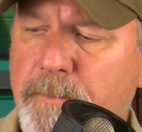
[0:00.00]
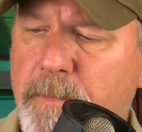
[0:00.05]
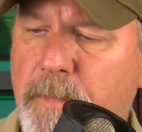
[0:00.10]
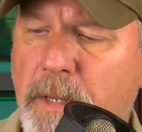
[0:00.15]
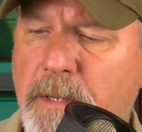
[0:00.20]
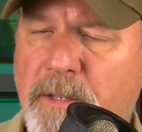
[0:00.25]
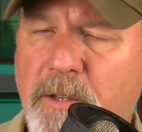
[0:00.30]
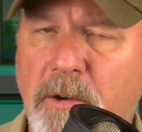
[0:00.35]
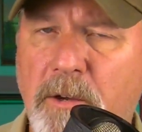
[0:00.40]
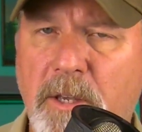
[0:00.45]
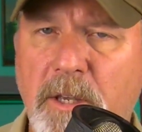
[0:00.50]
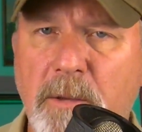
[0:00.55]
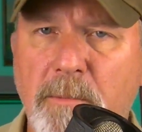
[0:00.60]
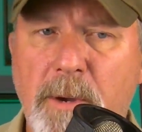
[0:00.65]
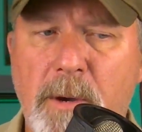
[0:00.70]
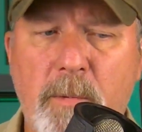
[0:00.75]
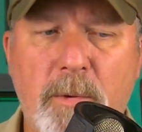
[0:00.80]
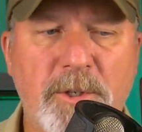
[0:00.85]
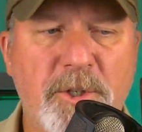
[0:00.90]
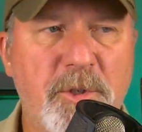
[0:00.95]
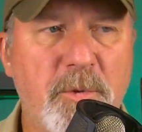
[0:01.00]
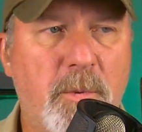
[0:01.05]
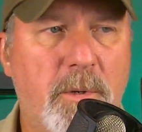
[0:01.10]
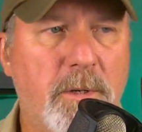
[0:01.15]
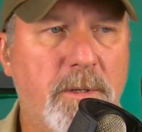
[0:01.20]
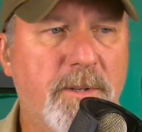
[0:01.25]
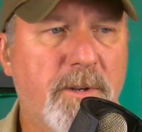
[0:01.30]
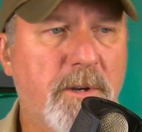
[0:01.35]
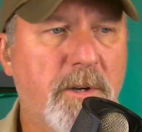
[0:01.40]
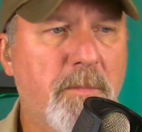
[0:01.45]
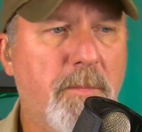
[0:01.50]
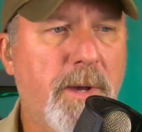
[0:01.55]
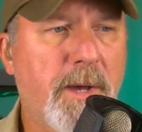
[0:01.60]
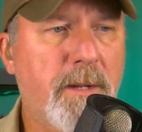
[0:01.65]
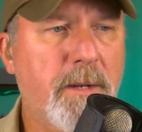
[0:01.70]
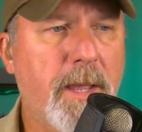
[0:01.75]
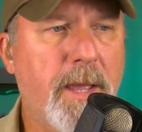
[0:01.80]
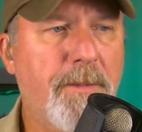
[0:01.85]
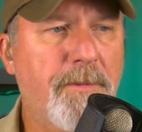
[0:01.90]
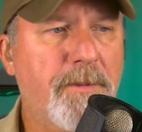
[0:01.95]
talking about what you want to talk about
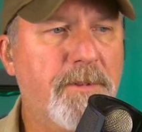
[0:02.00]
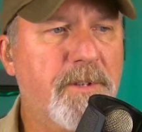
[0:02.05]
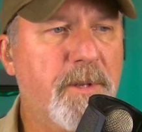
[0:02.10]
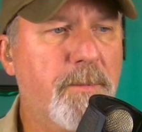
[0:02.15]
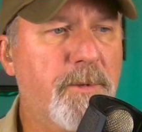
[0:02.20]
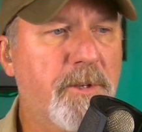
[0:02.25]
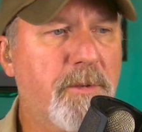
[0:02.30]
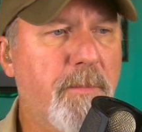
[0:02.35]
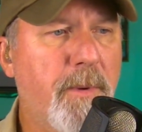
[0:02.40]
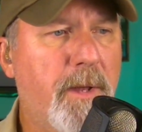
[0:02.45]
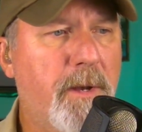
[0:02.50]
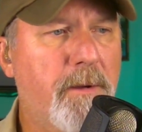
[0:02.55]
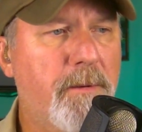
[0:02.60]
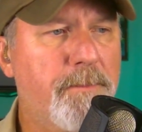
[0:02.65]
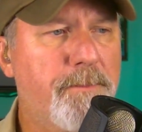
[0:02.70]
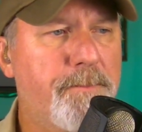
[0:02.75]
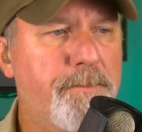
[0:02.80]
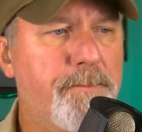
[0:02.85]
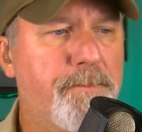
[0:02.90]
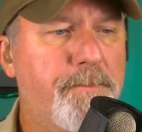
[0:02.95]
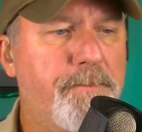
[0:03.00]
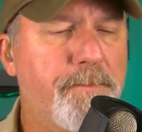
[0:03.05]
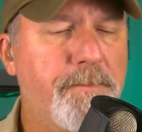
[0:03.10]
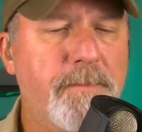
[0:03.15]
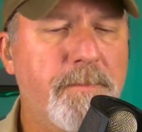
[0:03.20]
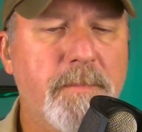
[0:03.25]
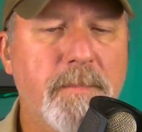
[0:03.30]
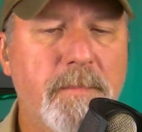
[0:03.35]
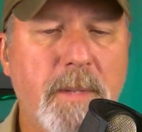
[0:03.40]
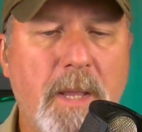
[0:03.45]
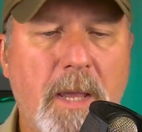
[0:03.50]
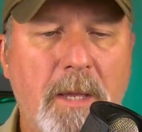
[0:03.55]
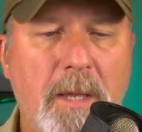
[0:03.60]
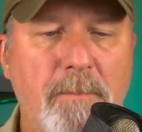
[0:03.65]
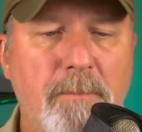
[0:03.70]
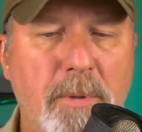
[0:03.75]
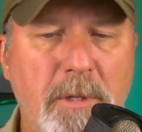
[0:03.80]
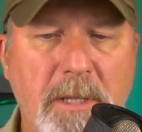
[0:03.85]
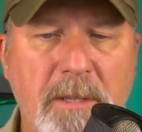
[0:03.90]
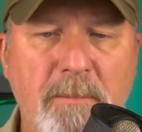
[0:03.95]
and the subject matter. And
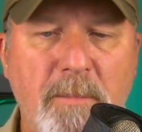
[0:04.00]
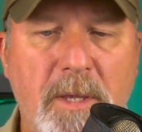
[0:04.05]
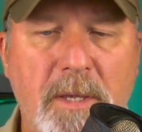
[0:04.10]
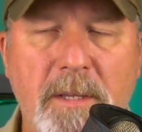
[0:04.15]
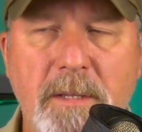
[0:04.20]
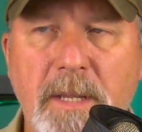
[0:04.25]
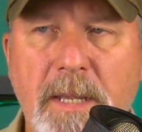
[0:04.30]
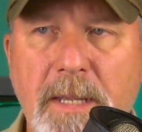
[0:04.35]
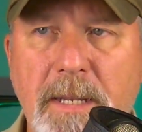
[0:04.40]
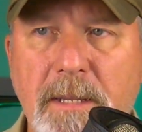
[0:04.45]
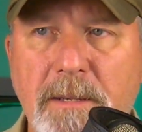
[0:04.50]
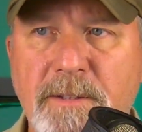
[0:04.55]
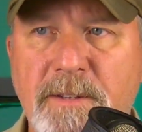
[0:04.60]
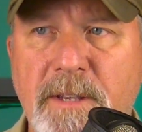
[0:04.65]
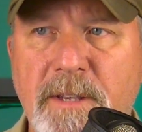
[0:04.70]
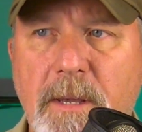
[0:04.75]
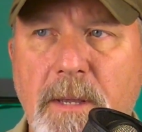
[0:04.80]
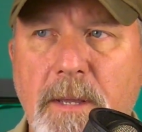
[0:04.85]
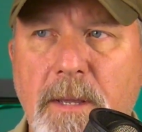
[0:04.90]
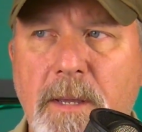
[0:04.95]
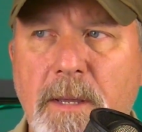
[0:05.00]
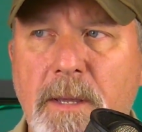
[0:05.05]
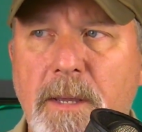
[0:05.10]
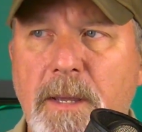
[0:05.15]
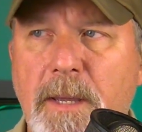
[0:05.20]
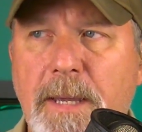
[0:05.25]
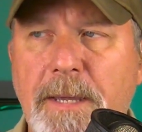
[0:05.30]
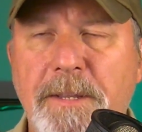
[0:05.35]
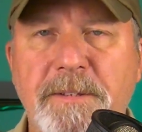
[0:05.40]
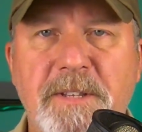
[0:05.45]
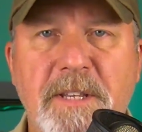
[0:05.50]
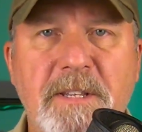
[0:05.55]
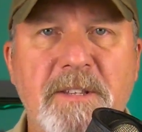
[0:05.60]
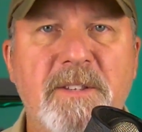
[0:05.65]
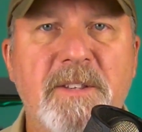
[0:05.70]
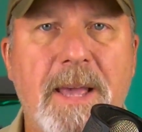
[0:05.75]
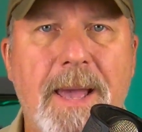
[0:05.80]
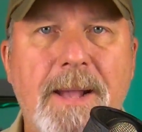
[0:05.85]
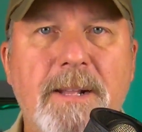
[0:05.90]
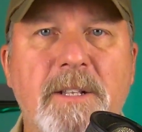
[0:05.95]
believe me, it is
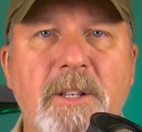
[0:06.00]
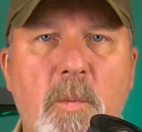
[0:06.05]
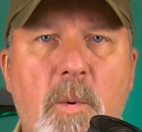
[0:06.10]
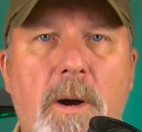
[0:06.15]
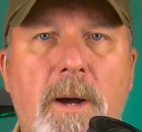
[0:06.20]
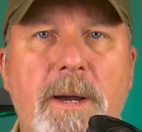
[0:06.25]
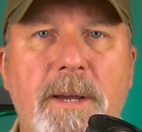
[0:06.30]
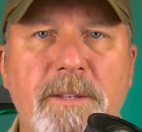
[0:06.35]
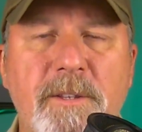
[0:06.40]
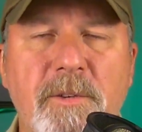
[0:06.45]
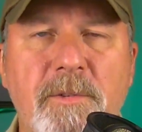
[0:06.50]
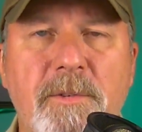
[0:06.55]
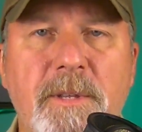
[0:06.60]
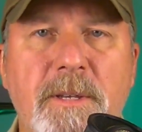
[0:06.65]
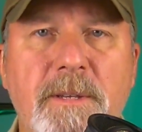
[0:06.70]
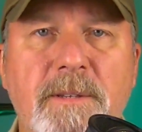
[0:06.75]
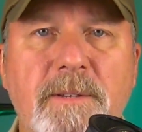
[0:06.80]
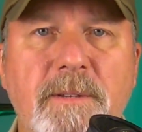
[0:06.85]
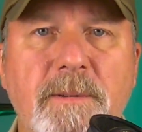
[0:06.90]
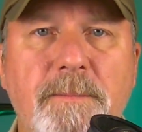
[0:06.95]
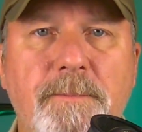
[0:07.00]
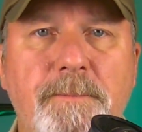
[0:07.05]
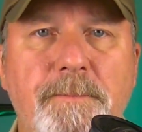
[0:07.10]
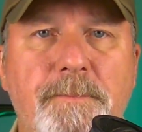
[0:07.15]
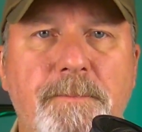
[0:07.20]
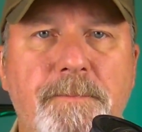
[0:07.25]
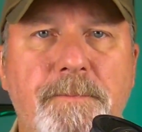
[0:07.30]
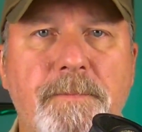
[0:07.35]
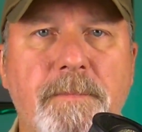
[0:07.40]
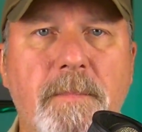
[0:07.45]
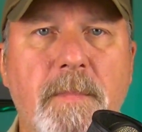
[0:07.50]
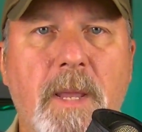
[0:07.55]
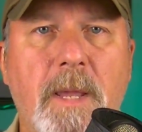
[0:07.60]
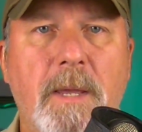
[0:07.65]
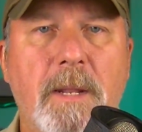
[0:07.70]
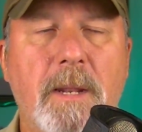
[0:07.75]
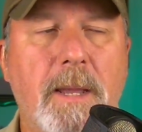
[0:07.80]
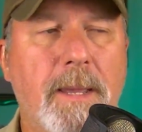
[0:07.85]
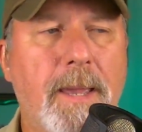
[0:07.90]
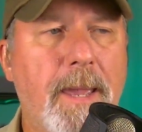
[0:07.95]
exactly why I do this.
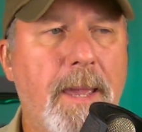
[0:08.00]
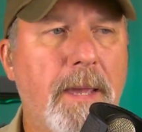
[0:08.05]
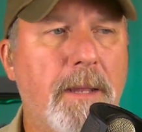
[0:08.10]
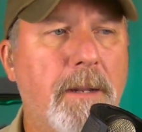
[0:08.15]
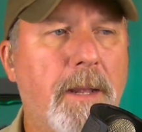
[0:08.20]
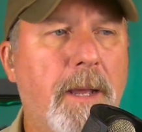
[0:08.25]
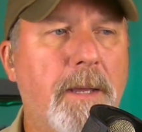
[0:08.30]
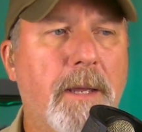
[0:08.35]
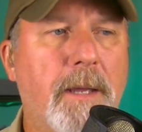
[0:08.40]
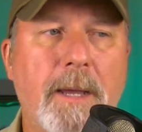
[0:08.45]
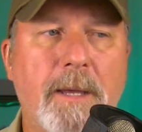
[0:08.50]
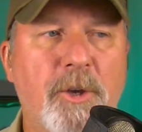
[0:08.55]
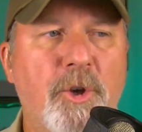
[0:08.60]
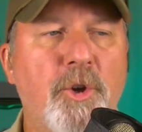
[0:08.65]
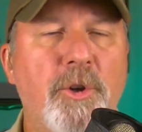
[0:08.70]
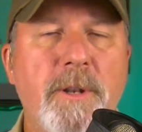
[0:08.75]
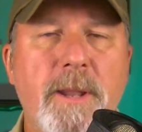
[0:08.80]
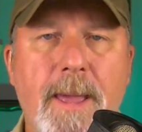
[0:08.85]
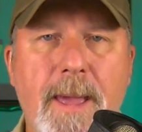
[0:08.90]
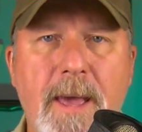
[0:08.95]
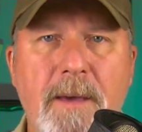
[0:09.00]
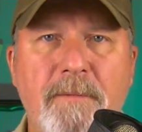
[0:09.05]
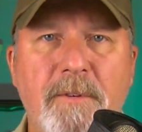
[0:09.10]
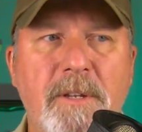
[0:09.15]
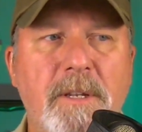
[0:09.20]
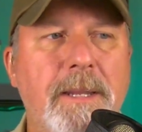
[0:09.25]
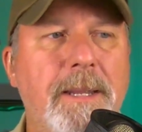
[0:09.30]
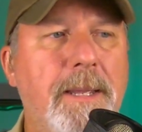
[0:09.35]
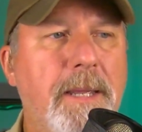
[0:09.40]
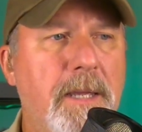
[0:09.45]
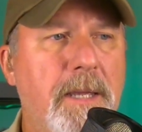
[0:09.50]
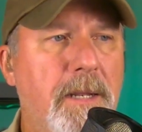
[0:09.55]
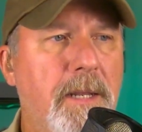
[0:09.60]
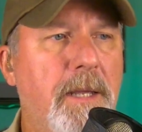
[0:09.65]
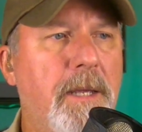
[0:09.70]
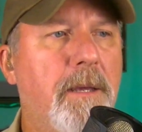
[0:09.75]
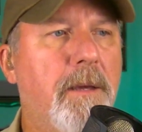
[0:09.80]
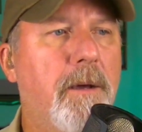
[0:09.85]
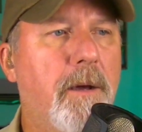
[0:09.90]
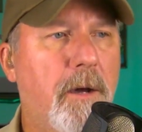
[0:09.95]
And I couldn't have it
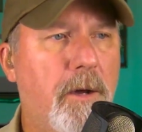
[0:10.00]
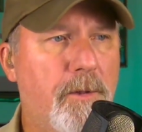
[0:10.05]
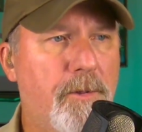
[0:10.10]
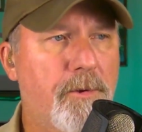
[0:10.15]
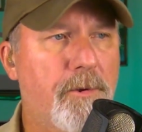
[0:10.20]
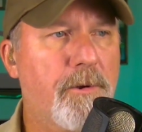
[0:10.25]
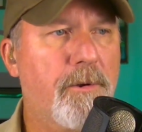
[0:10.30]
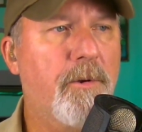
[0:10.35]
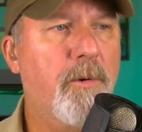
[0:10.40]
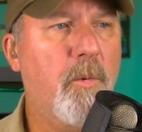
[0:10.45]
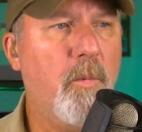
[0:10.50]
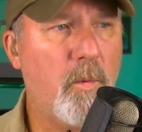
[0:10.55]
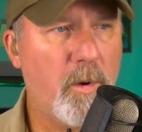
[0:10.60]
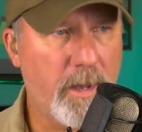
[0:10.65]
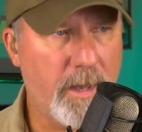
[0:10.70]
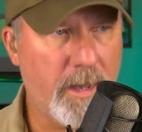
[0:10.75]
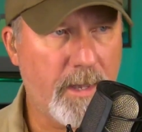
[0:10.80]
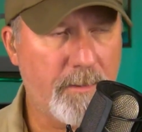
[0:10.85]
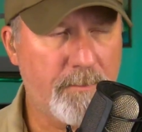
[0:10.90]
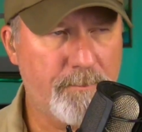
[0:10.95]
any other way.